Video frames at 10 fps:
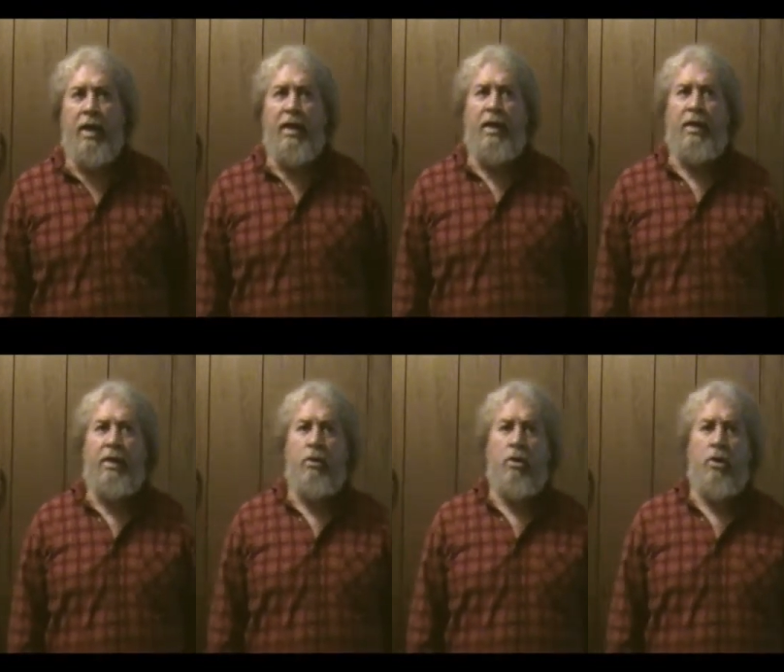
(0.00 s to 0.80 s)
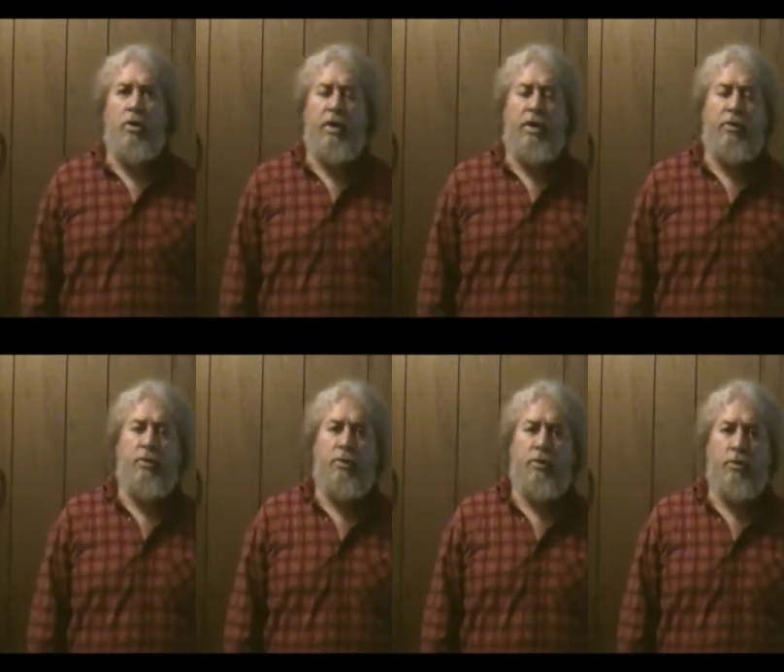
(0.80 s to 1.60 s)
and her and
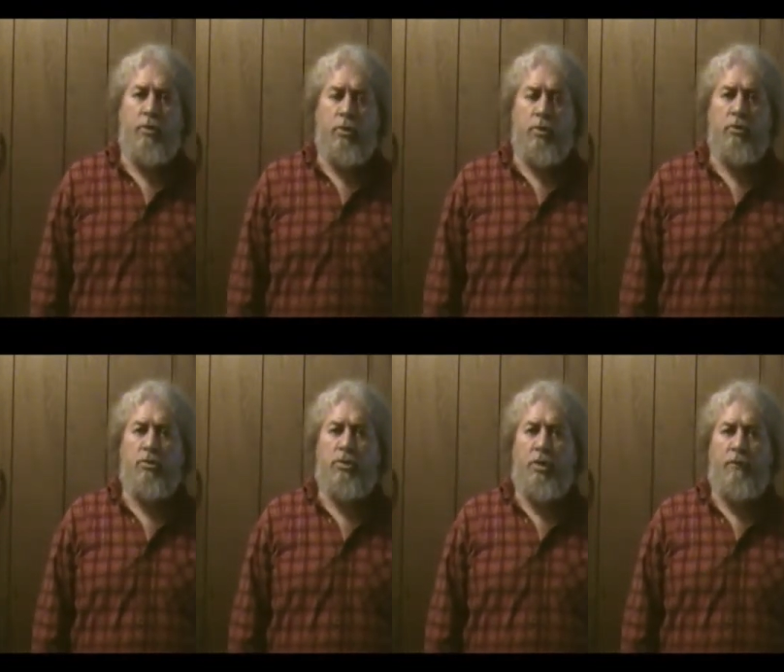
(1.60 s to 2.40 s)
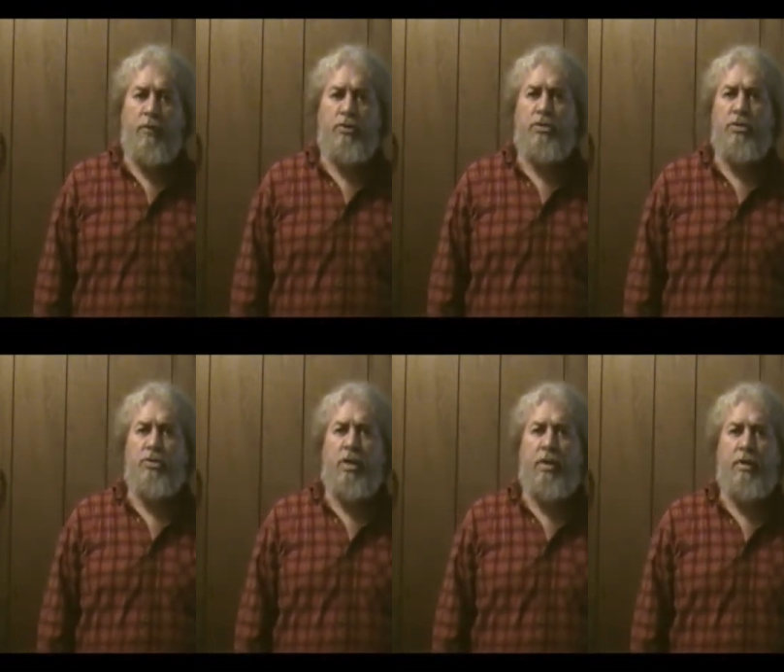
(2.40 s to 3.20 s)
other girls that are
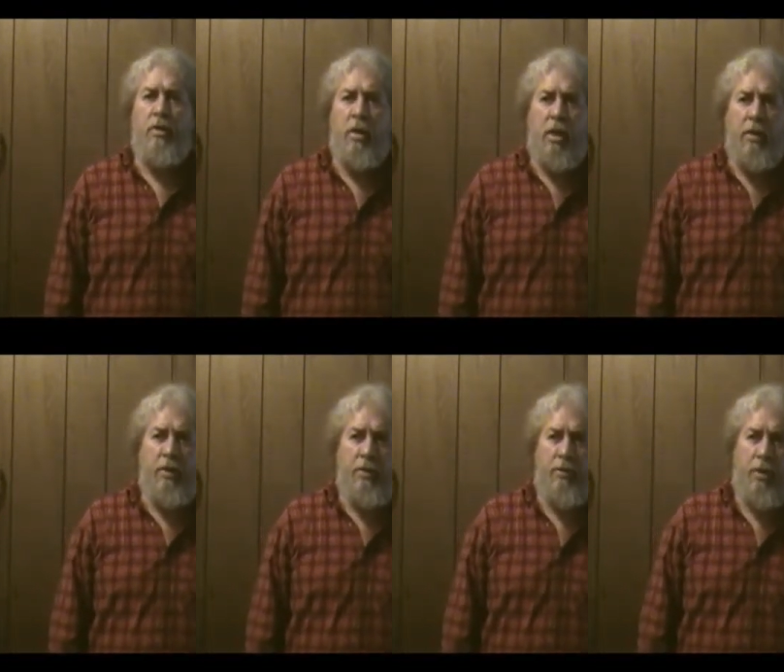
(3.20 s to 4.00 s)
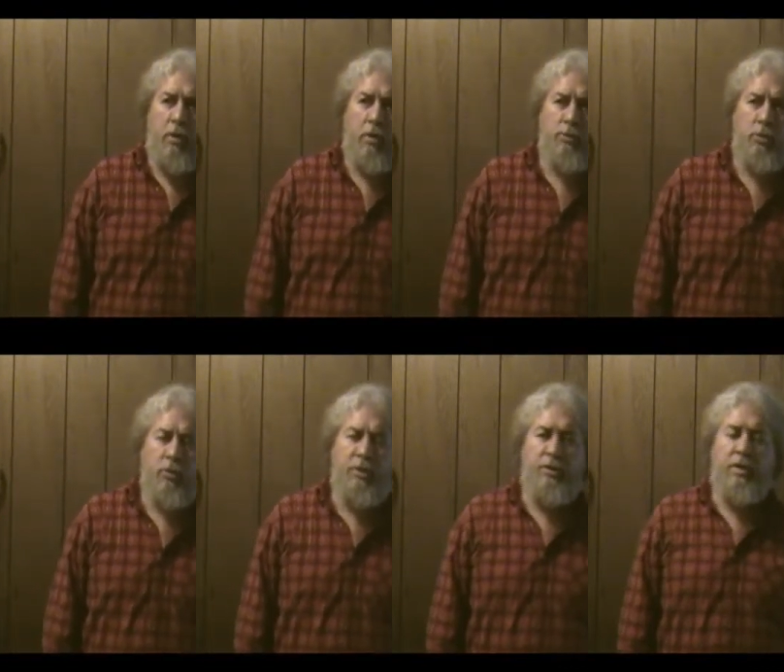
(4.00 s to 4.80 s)
virgins that are there
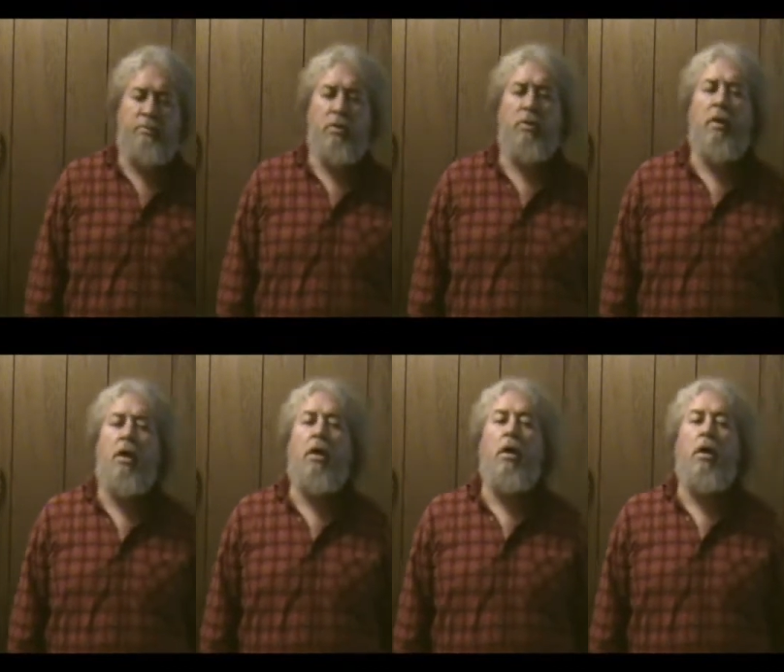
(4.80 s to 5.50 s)
also in the temple